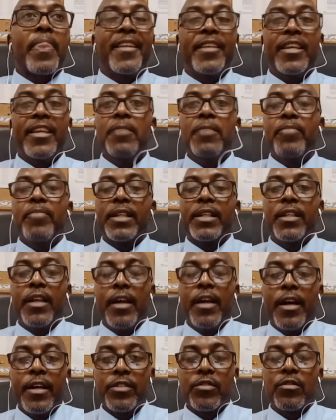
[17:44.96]
the impact it
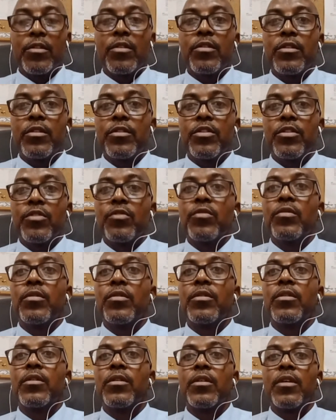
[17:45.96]
has on you
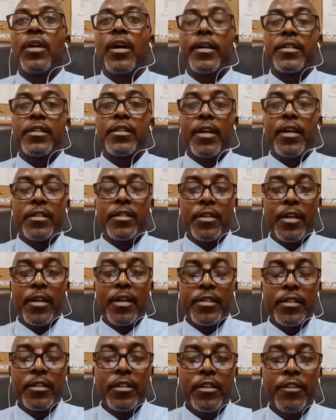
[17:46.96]
as
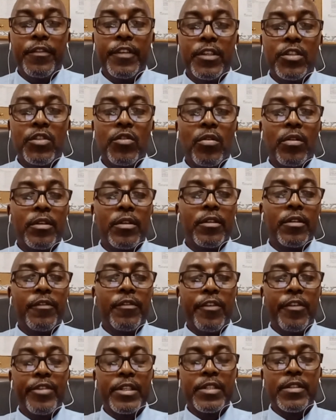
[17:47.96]
an individual, the
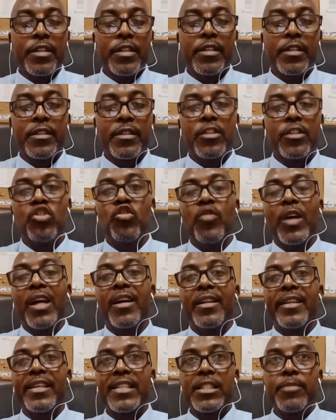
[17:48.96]
various things that you
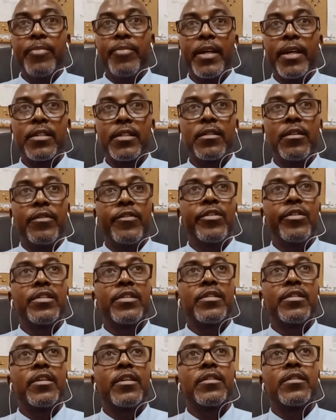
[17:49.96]
can expect, the
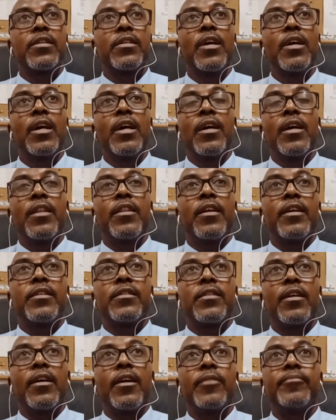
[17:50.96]
various things
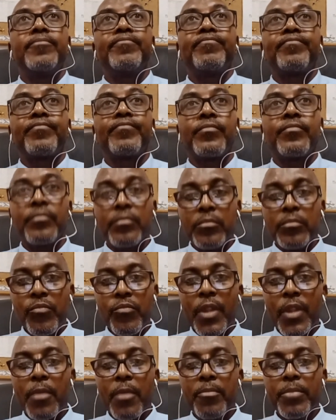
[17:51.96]
that
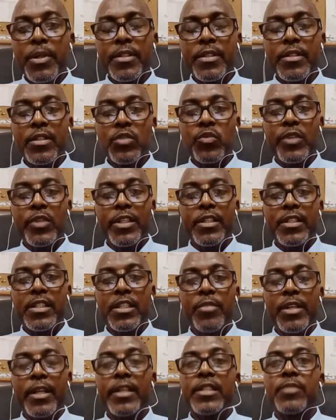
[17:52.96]
persons within
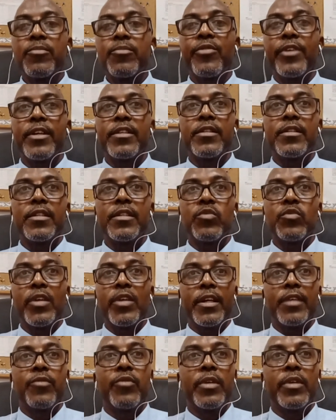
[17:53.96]
similar experiences
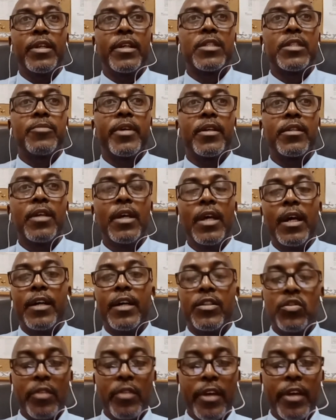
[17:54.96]
will expect.
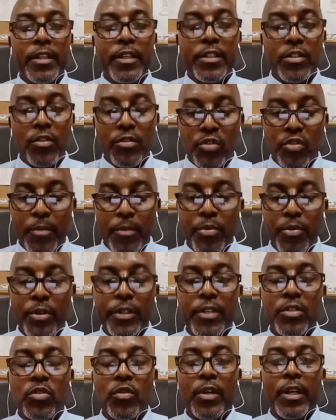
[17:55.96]
And so that is also
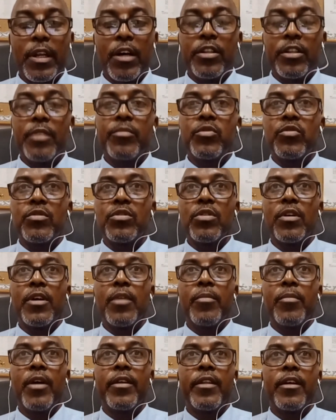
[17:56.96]
important to allow them to talk
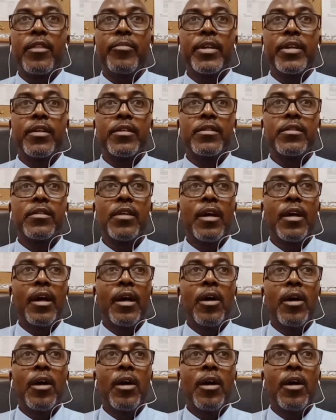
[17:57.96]
about that, because